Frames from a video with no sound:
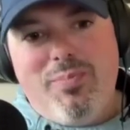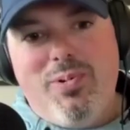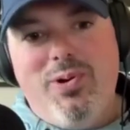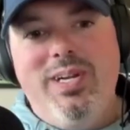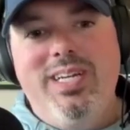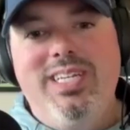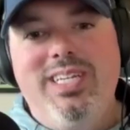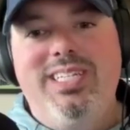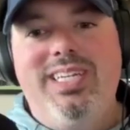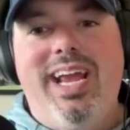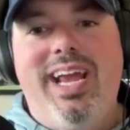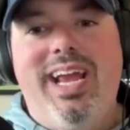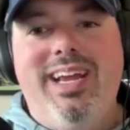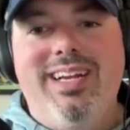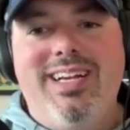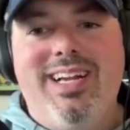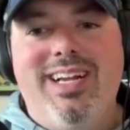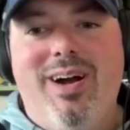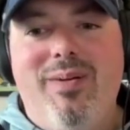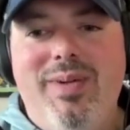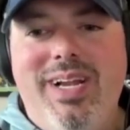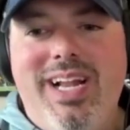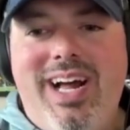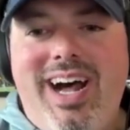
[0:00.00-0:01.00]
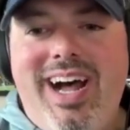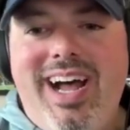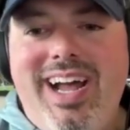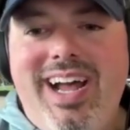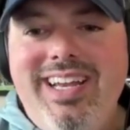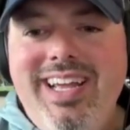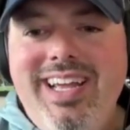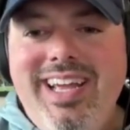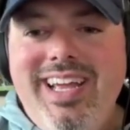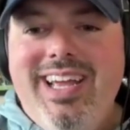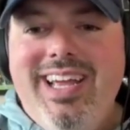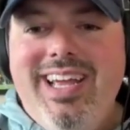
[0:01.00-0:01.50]
appreciate you coming
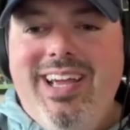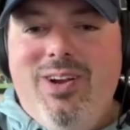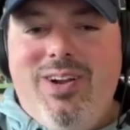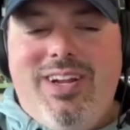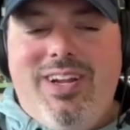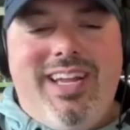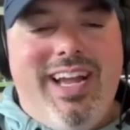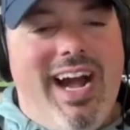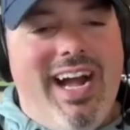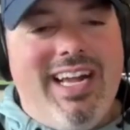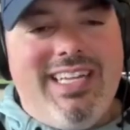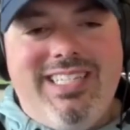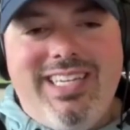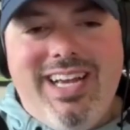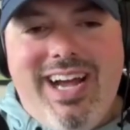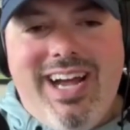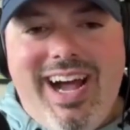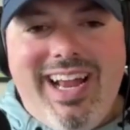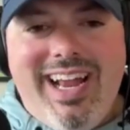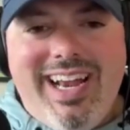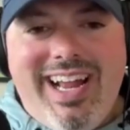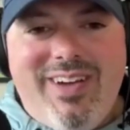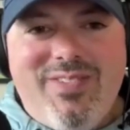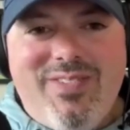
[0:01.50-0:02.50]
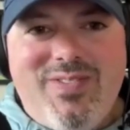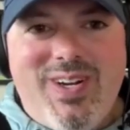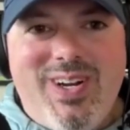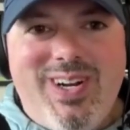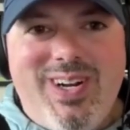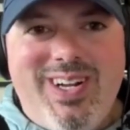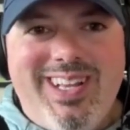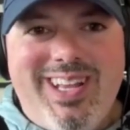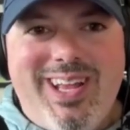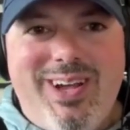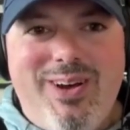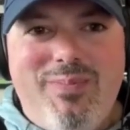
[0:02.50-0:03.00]
on. Got you on after
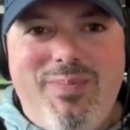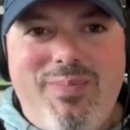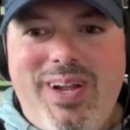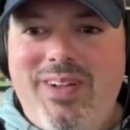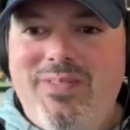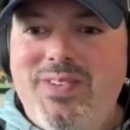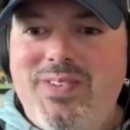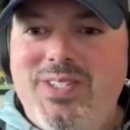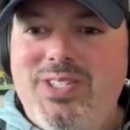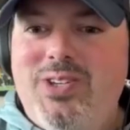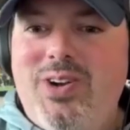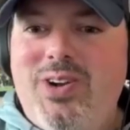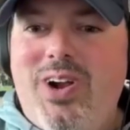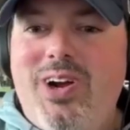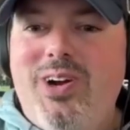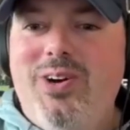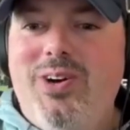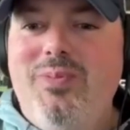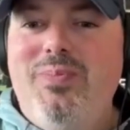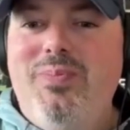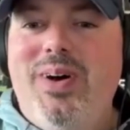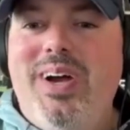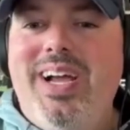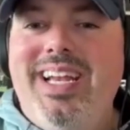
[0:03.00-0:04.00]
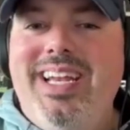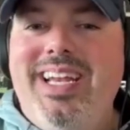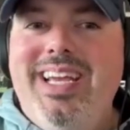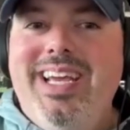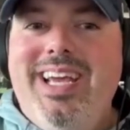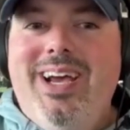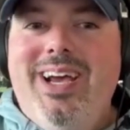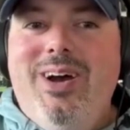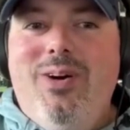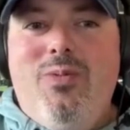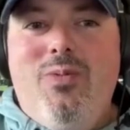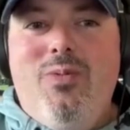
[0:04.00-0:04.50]
a little bit of a struggle, but
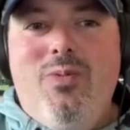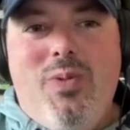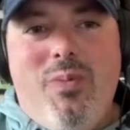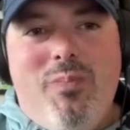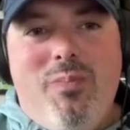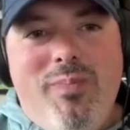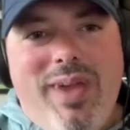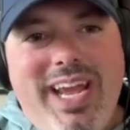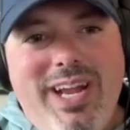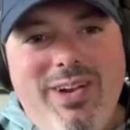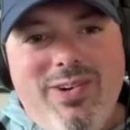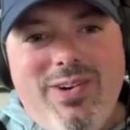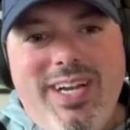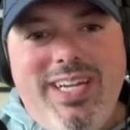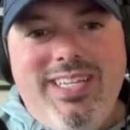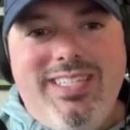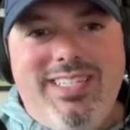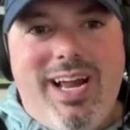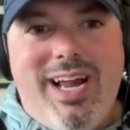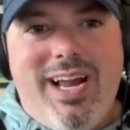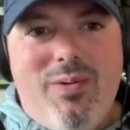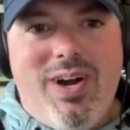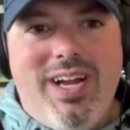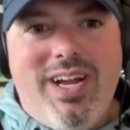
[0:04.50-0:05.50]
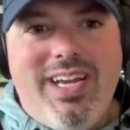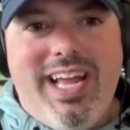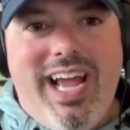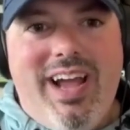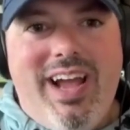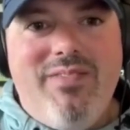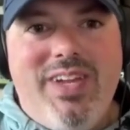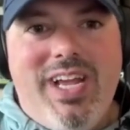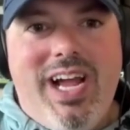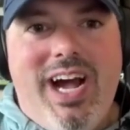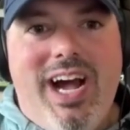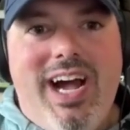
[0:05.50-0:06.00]
the main reason I wanted to
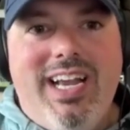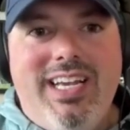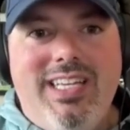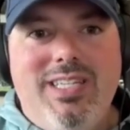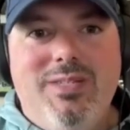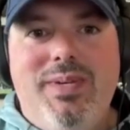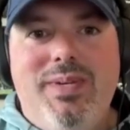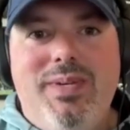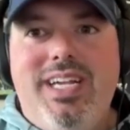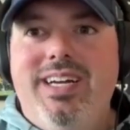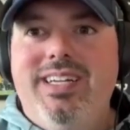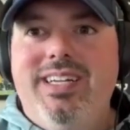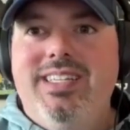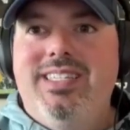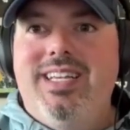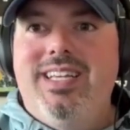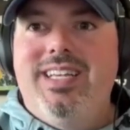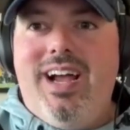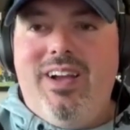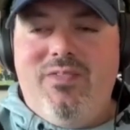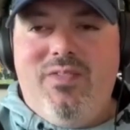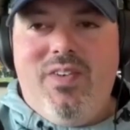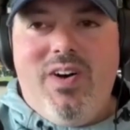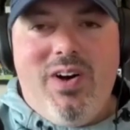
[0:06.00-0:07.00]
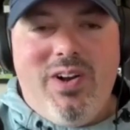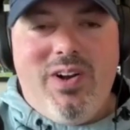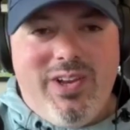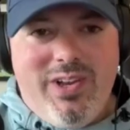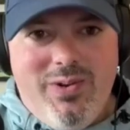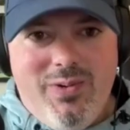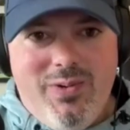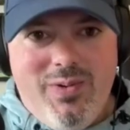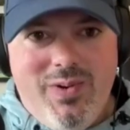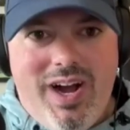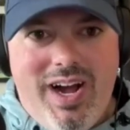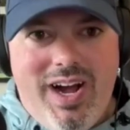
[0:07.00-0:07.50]
have you on is because I follow
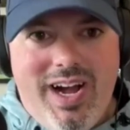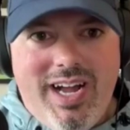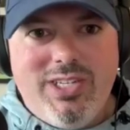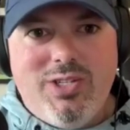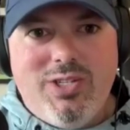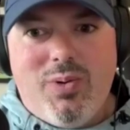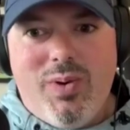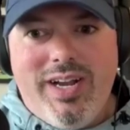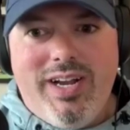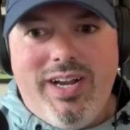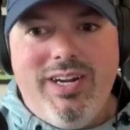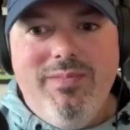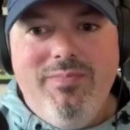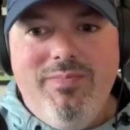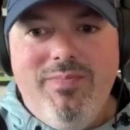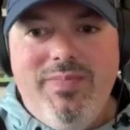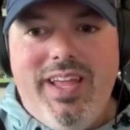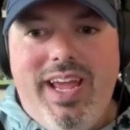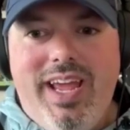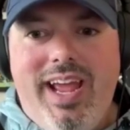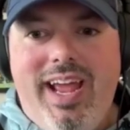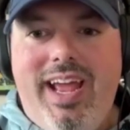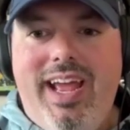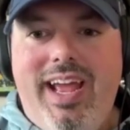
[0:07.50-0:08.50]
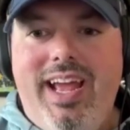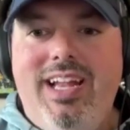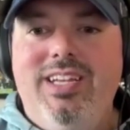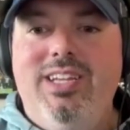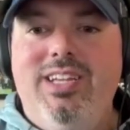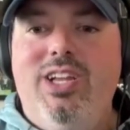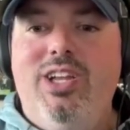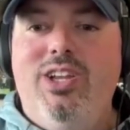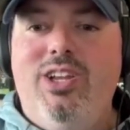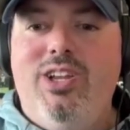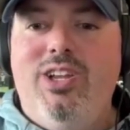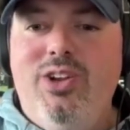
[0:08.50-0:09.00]
you on Twitter.
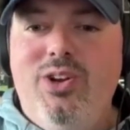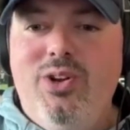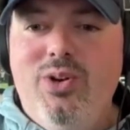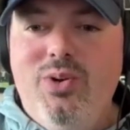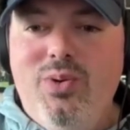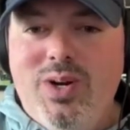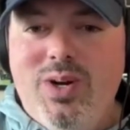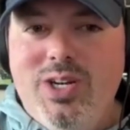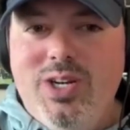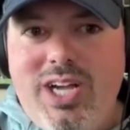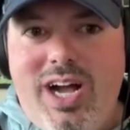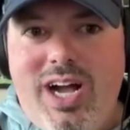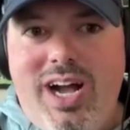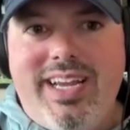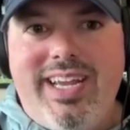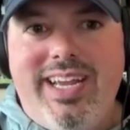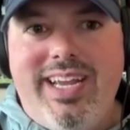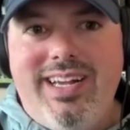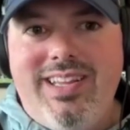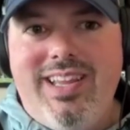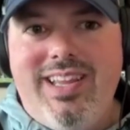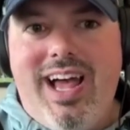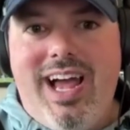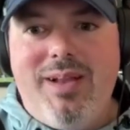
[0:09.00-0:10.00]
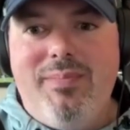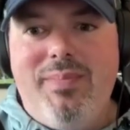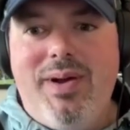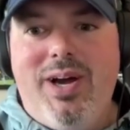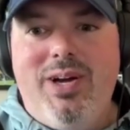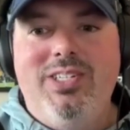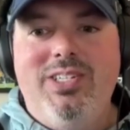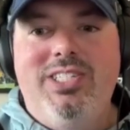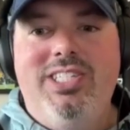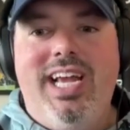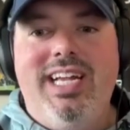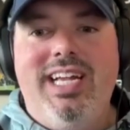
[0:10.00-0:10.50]
And you were talking a lot
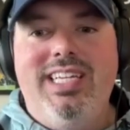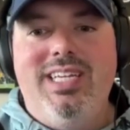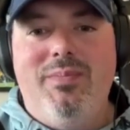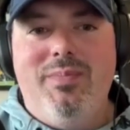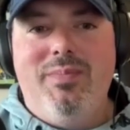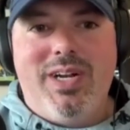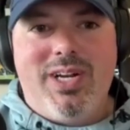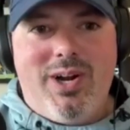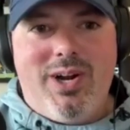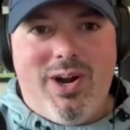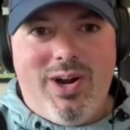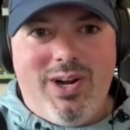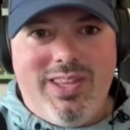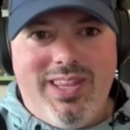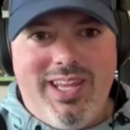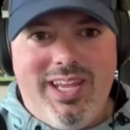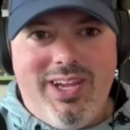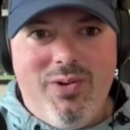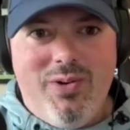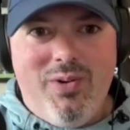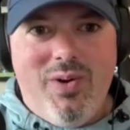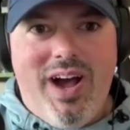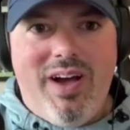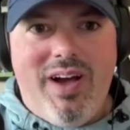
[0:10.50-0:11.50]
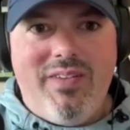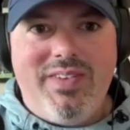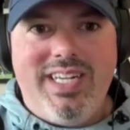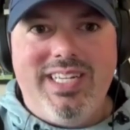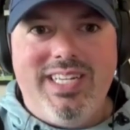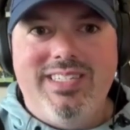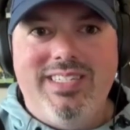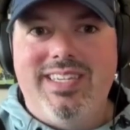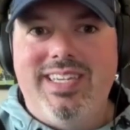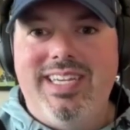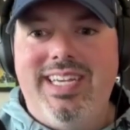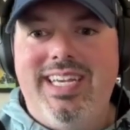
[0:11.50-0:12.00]
about JJ McCarthy, who
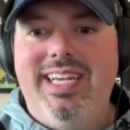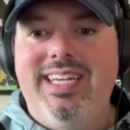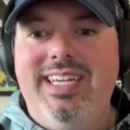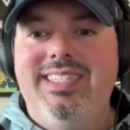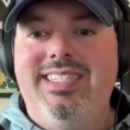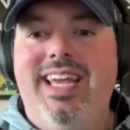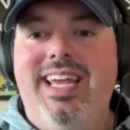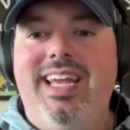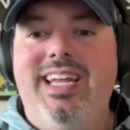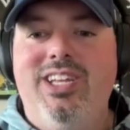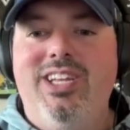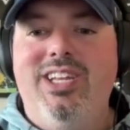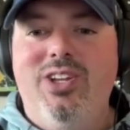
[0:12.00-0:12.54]
obviously is the